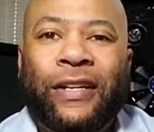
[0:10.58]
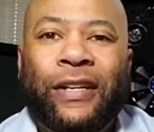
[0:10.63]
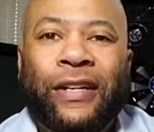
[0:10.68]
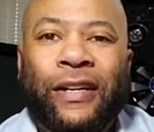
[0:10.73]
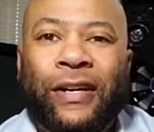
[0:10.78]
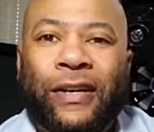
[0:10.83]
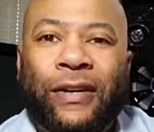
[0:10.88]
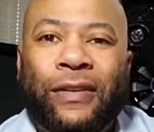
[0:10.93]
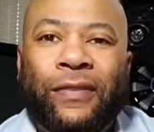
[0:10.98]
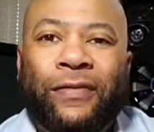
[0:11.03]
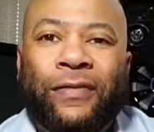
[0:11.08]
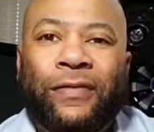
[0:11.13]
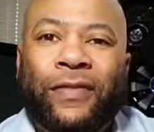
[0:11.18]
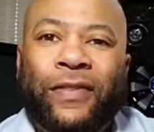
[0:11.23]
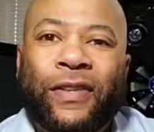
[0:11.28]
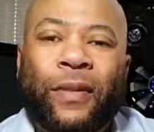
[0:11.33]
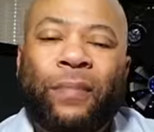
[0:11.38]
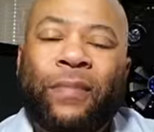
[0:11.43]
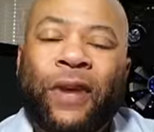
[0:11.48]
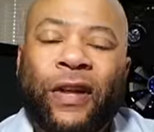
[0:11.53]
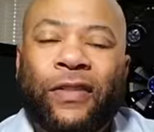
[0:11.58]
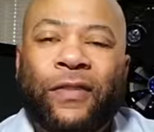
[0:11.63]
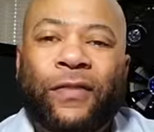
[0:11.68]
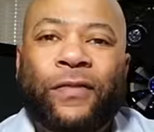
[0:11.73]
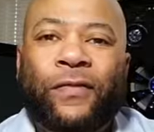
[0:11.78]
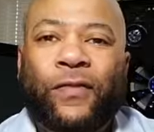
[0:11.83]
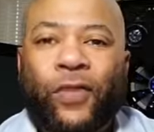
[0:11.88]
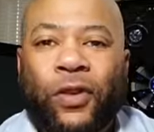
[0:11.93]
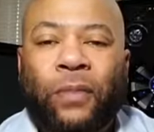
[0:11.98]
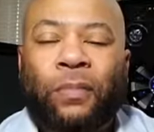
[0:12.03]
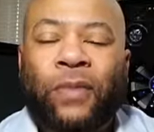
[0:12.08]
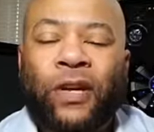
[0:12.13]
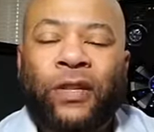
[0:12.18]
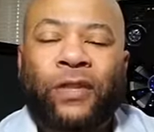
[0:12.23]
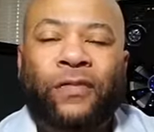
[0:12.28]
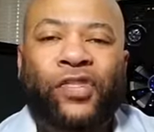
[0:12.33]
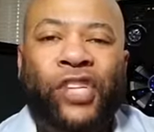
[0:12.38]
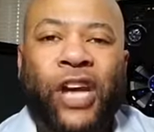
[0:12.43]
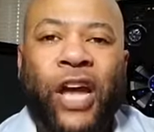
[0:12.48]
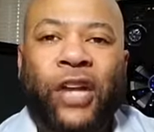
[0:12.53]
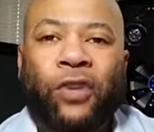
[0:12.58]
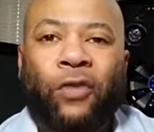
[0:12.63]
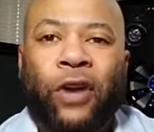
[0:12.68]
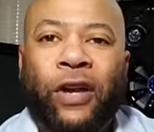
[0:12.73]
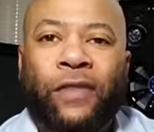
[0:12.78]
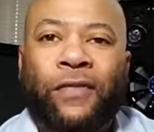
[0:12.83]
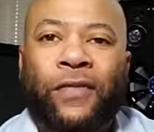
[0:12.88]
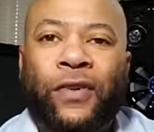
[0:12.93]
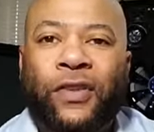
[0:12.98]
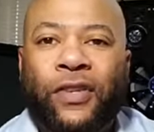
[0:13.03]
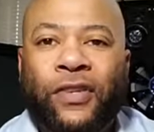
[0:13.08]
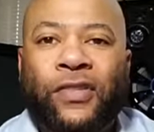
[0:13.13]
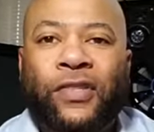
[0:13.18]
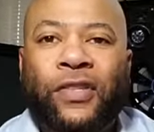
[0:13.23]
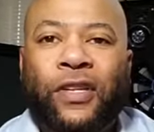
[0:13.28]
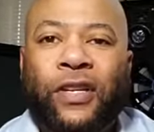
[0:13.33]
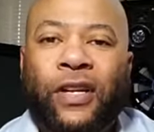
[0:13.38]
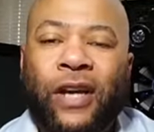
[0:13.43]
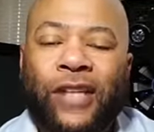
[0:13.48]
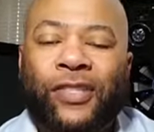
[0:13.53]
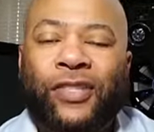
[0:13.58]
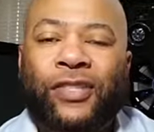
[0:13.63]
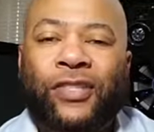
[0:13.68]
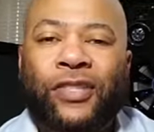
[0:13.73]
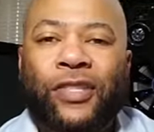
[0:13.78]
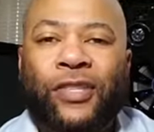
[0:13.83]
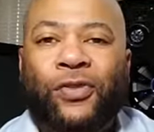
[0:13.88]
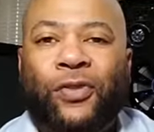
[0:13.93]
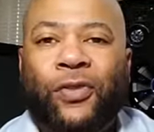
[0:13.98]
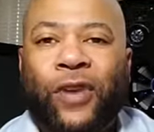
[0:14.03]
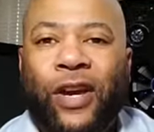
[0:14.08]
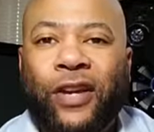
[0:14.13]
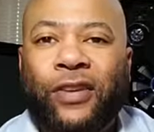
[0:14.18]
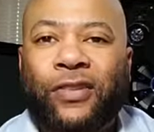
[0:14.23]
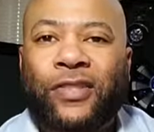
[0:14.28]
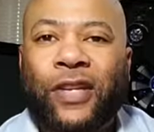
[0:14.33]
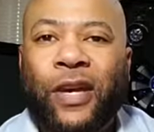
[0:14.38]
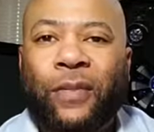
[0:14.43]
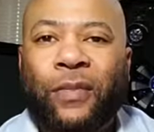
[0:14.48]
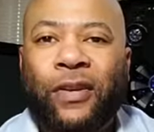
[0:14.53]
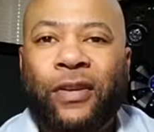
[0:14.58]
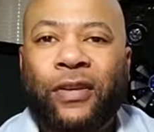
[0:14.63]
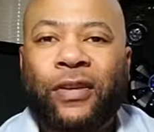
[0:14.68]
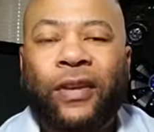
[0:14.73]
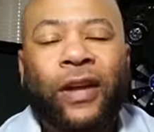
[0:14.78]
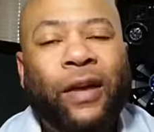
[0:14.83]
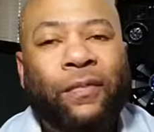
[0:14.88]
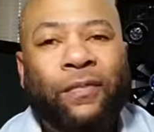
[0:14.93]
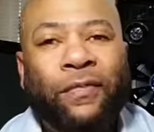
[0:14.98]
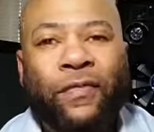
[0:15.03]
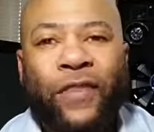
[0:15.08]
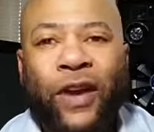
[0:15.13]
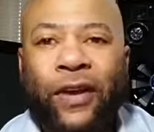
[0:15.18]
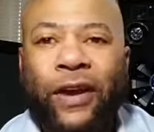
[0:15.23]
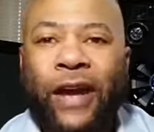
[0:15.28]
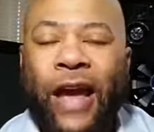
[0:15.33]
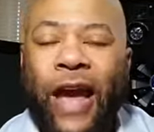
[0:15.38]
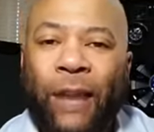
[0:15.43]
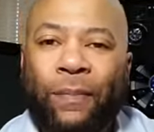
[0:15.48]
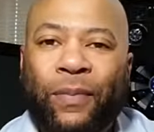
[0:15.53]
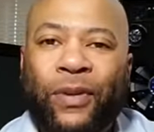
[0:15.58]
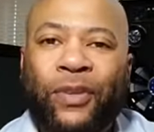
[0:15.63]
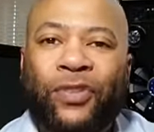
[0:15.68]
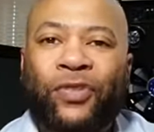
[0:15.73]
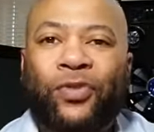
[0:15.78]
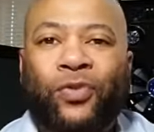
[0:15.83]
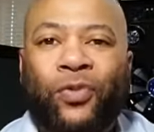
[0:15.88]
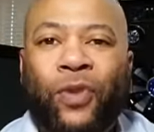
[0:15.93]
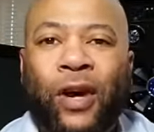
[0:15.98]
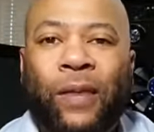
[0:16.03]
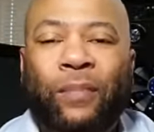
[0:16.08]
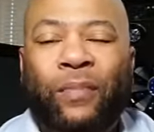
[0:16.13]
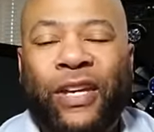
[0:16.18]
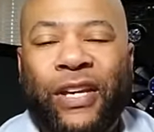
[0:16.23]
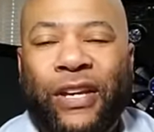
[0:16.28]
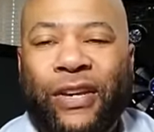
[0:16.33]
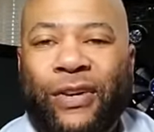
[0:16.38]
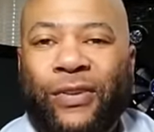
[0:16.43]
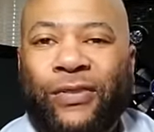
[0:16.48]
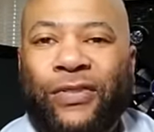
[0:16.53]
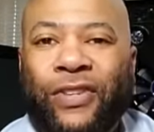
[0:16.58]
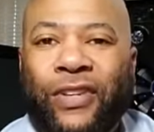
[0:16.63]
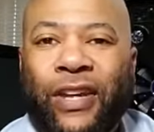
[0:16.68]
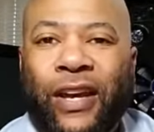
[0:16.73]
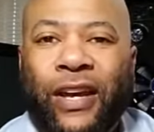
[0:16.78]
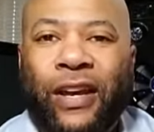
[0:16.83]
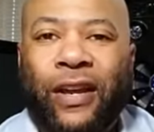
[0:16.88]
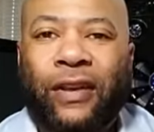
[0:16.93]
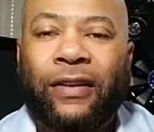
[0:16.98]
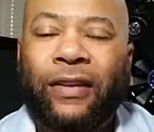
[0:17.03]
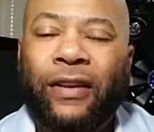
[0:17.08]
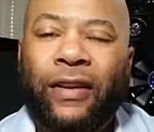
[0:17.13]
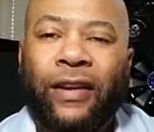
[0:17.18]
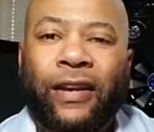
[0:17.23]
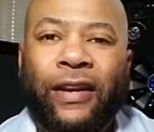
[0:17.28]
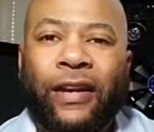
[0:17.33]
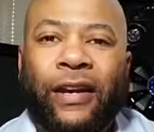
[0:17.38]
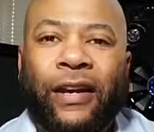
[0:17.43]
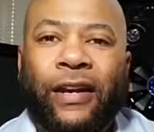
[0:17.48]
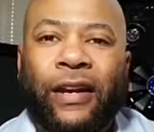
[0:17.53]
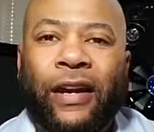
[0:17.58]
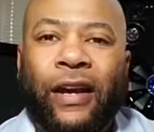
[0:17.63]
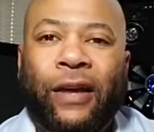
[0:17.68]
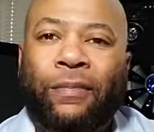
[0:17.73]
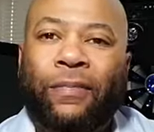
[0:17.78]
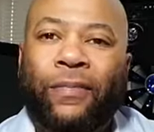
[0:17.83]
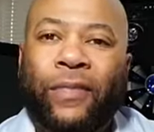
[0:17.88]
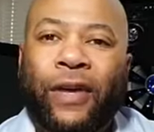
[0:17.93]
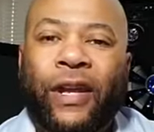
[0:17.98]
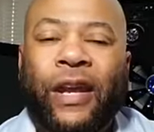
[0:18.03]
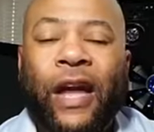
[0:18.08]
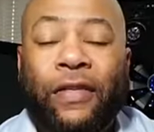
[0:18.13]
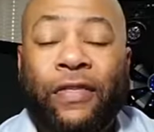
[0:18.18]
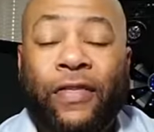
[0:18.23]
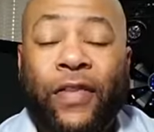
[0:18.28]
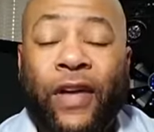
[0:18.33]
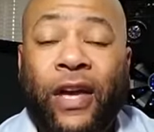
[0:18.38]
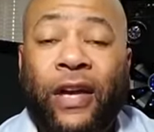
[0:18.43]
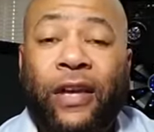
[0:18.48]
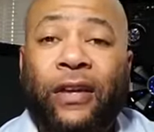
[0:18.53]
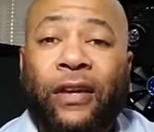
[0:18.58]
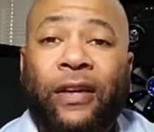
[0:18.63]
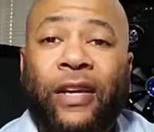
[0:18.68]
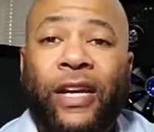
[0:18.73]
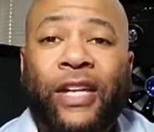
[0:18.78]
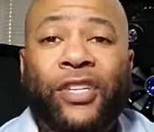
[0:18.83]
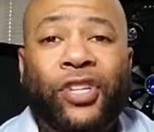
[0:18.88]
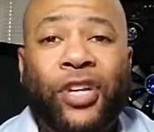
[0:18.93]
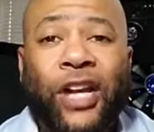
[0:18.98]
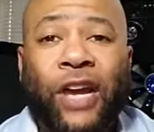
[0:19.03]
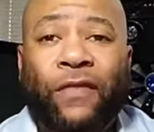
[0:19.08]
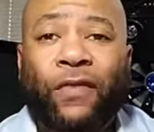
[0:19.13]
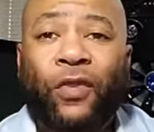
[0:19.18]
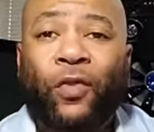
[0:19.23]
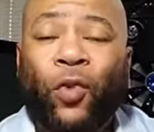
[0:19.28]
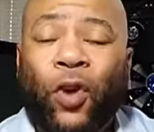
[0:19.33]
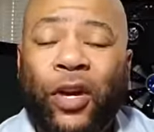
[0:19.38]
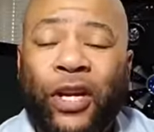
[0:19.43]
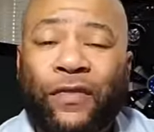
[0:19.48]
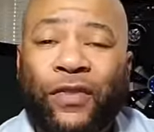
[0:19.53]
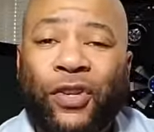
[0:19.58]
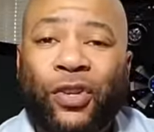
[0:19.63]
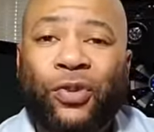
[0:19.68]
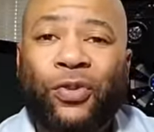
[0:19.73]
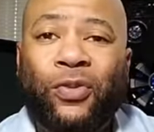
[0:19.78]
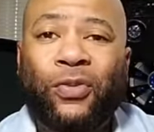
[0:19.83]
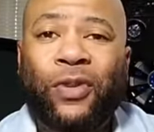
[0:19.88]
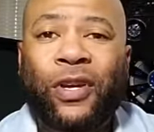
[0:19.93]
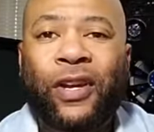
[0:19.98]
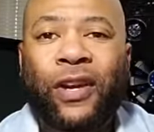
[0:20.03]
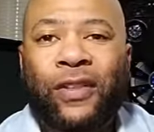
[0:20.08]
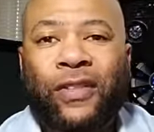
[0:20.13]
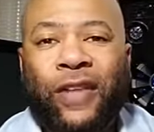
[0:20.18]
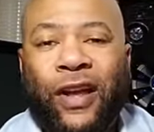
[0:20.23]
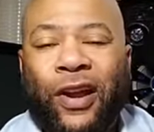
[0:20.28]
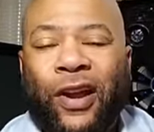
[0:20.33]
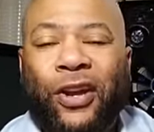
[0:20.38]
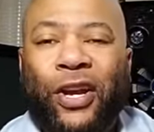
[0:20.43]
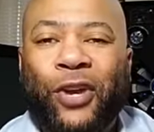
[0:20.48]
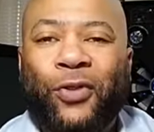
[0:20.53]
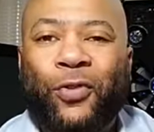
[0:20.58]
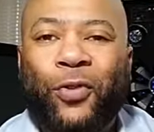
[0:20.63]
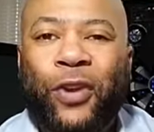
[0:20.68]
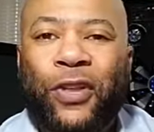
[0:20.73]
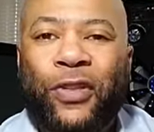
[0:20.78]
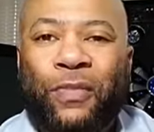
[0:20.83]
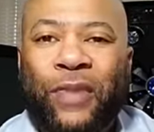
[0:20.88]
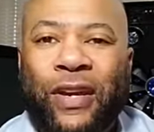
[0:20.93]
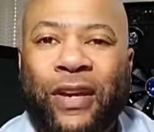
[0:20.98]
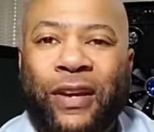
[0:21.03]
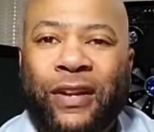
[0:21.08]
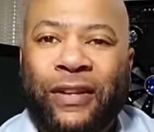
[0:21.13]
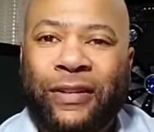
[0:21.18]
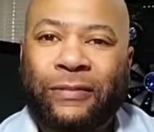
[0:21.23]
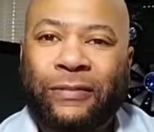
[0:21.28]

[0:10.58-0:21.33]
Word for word: of the month of, for the month of January for this Consciousness Creator Summit, and I'm very happy to uh, be here today. And I'm and I thank each and every one of you that are here with me.